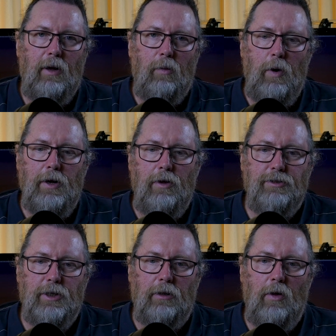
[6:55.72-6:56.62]
when you're
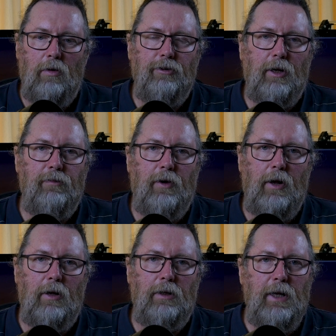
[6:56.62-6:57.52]
using a long
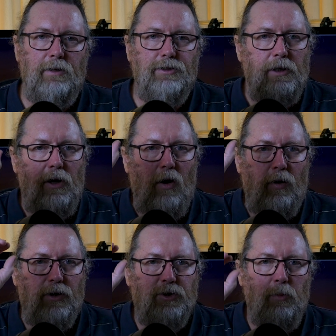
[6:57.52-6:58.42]
telephoto lens
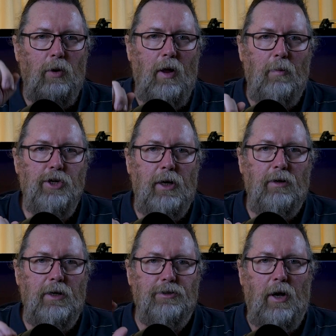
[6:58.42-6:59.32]
on a small
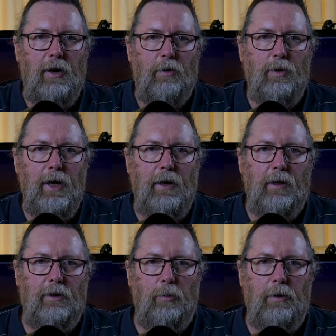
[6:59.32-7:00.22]
object is going to create
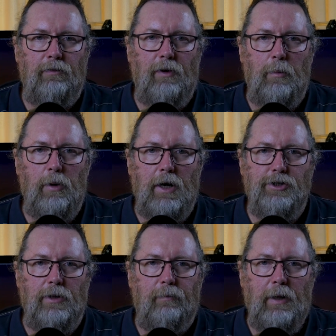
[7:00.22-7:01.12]
a little bit of
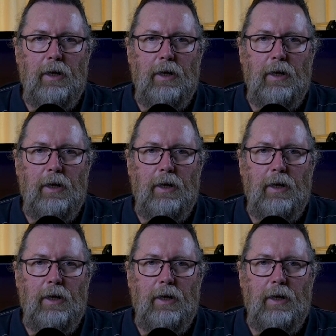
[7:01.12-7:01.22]
vibration.